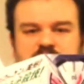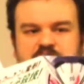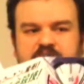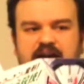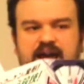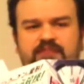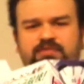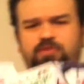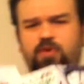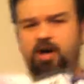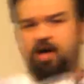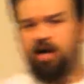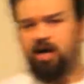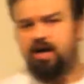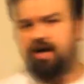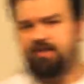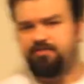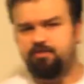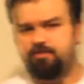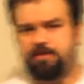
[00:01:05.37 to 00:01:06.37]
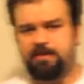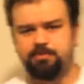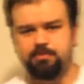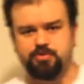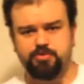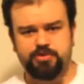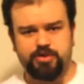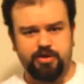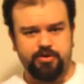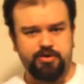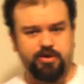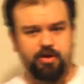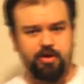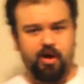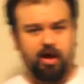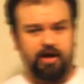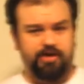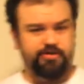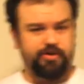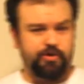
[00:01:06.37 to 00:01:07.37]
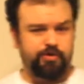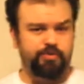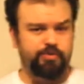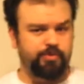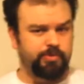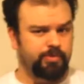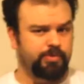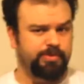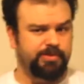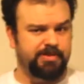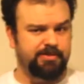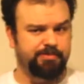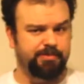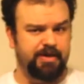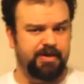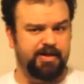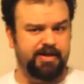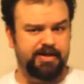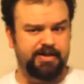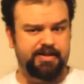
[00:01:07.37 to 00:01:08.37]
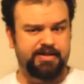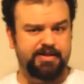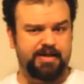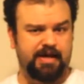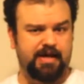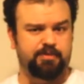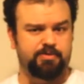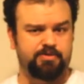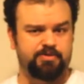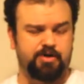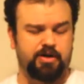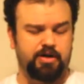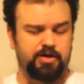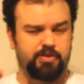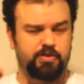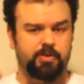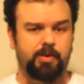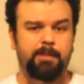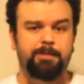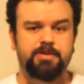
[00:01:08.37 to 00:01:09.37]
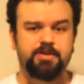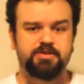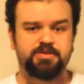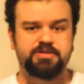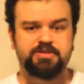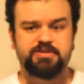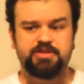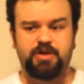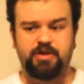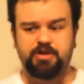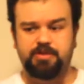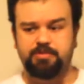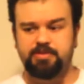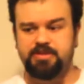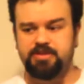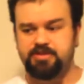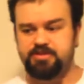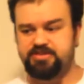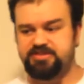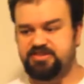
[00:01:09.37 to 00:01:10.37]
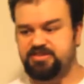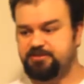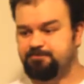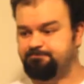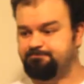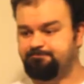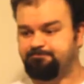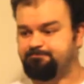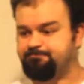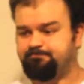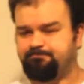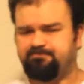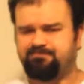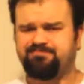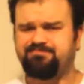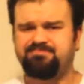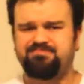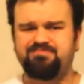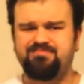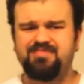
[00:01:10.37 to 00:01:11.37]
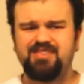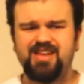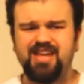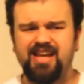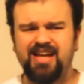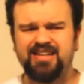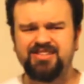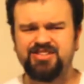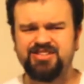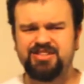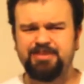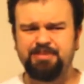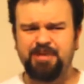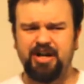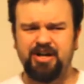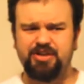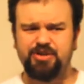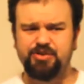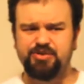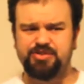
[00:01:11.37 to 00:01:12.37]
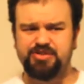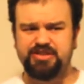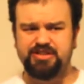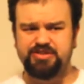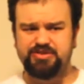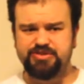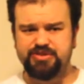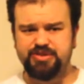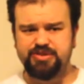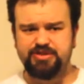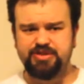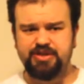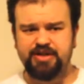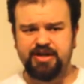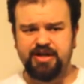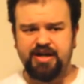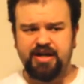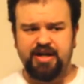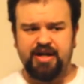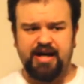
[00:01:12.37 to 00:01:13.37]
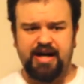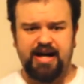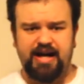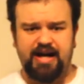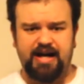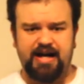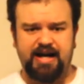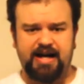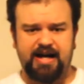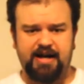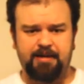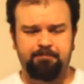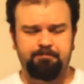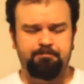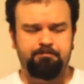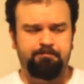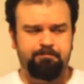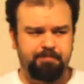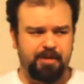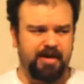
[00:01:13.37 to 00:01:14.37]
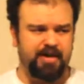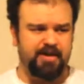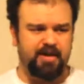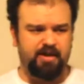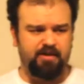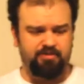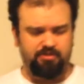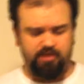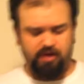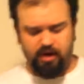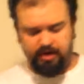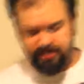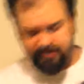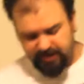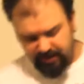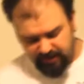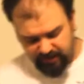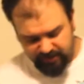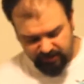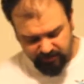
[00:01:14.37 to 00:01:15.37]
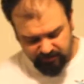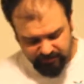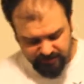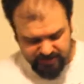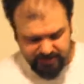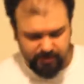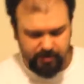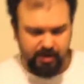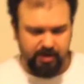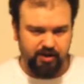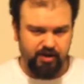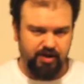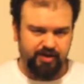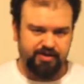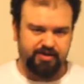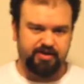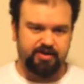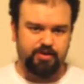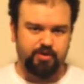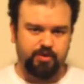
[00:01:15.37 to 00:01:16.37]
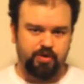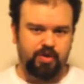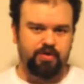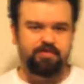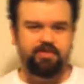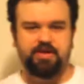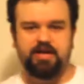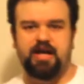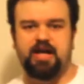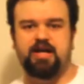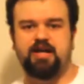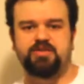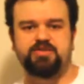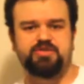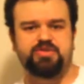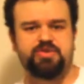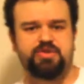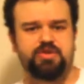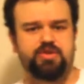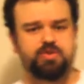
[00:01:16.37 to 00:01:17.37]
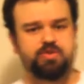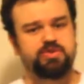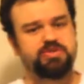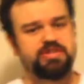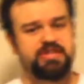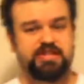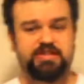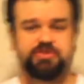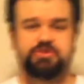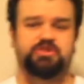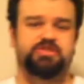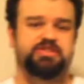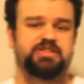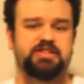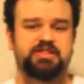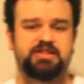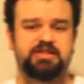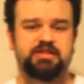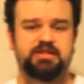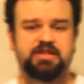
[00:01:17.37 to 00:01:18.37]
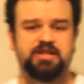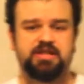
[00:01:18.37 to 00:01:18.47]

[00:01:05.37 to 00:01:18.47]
FYI, for people who don't know, I don't normally buy Kamen Rider weapons, only because it's not something I usually do. But I like the idea of this one, I like the look of it, and I just thought it looked interesting.